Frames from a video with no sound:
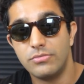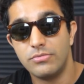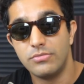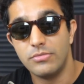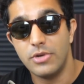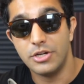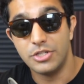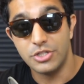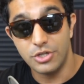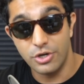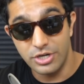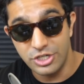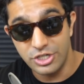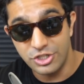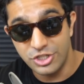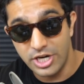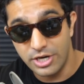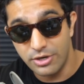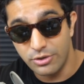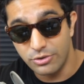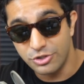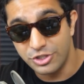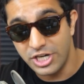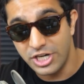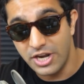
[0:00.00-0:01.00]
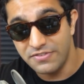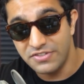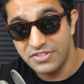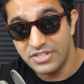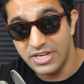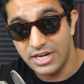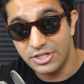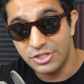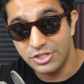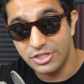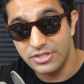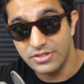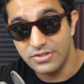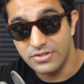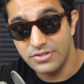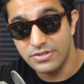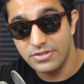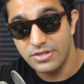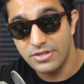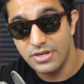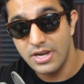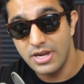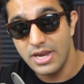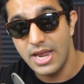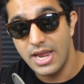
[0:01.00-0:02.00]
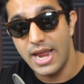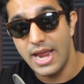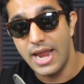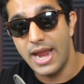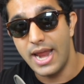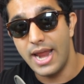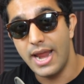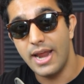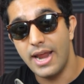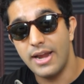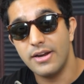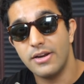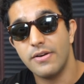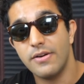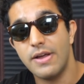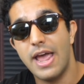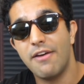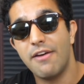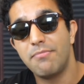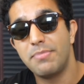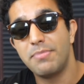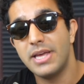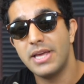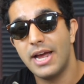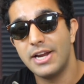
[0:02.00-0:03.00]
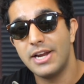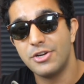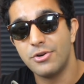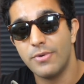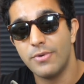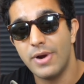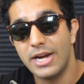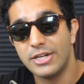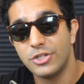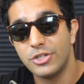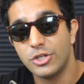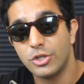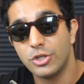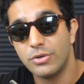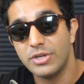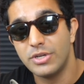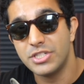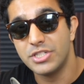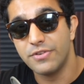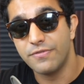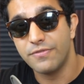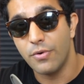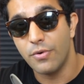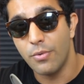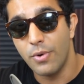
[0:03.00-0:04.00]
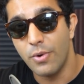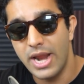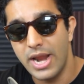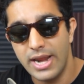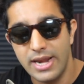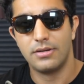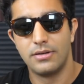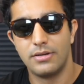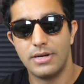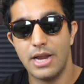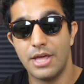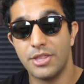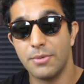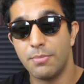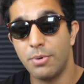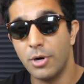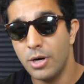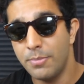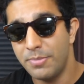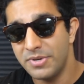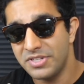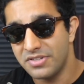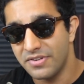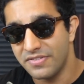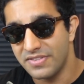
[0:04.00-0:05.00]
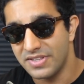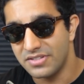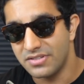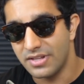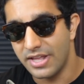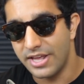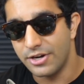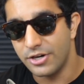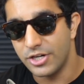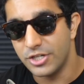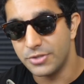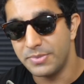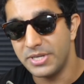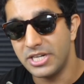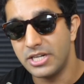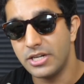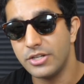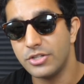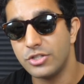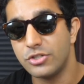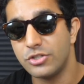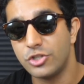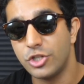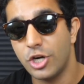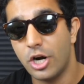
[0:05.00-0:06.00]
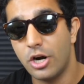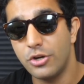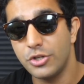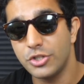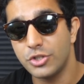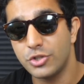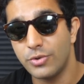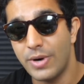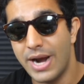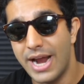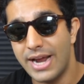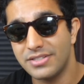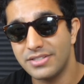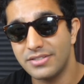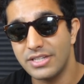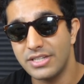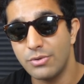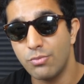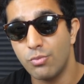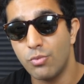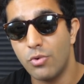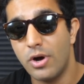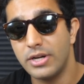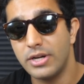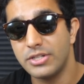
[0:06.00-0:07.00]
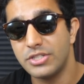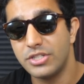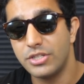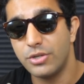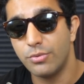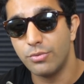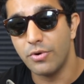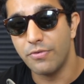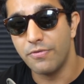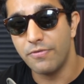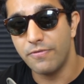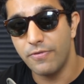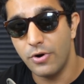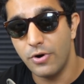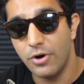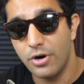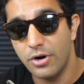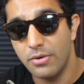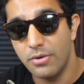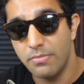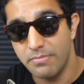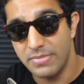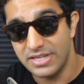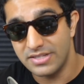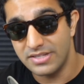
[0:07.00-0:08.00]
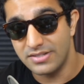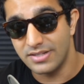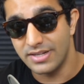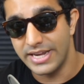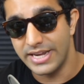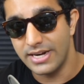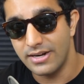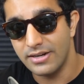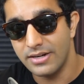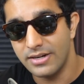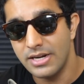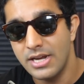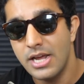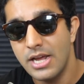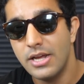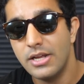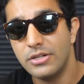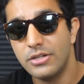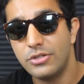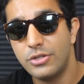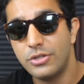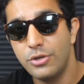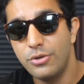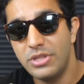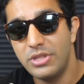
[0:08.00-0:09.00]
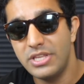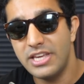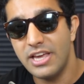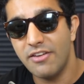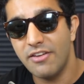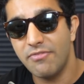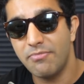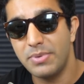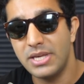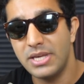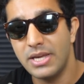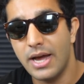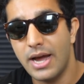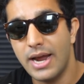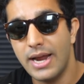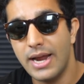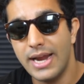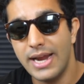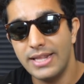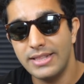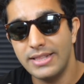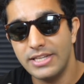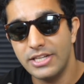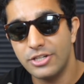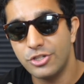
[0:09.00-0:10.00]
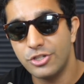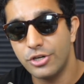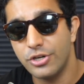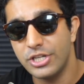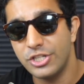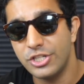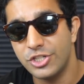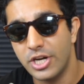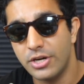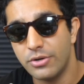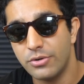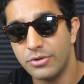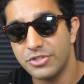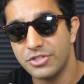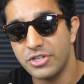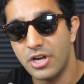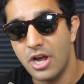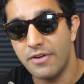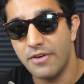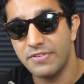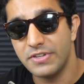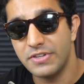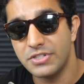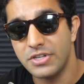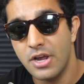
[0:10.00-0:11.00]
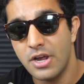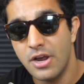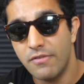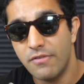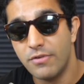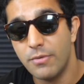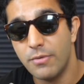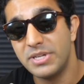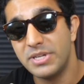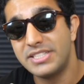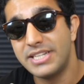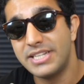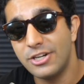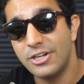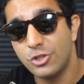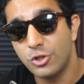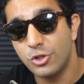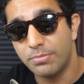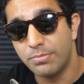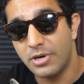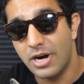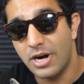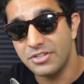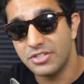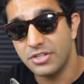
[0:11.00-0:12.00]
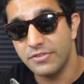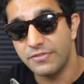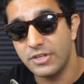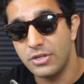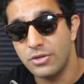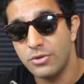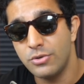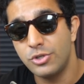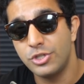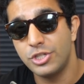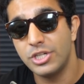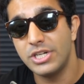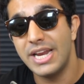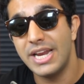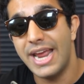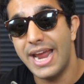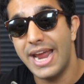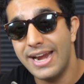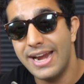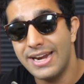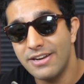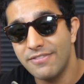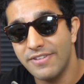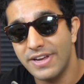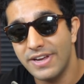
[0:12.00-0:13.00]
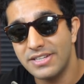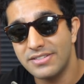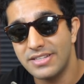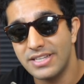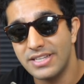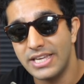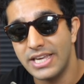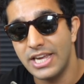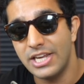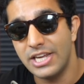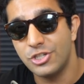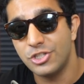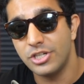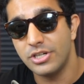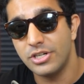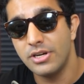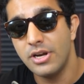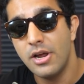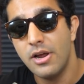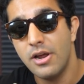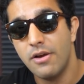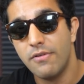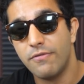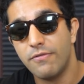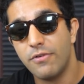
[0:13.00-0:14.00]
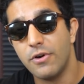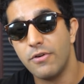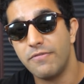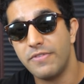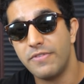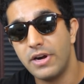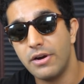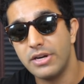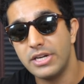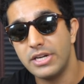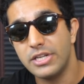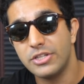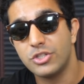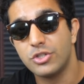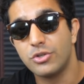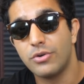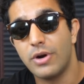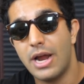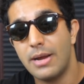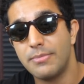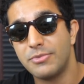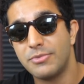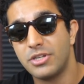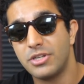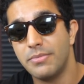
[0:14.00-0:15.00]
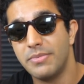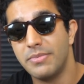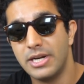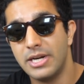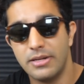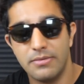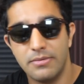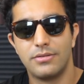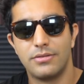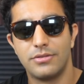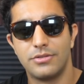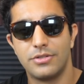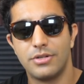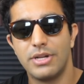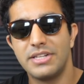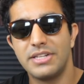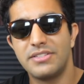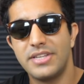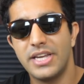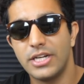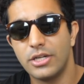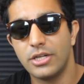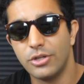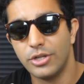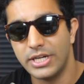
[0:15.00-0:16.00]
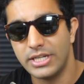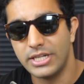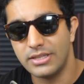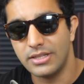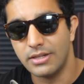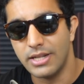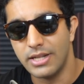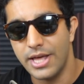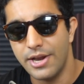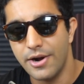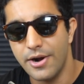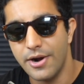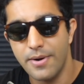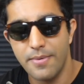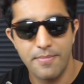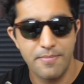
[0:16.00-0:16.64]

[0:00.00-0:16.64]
Attorney General Jeff Sessions and FBI Director Christopher Wray. Now, the purpose of this letter is because Charles Grassley wants to refer Miss Leighton to the FBI and the Attorney General's office for potential prosecution and investigation for various crimes committed. So let's take a look at the letter.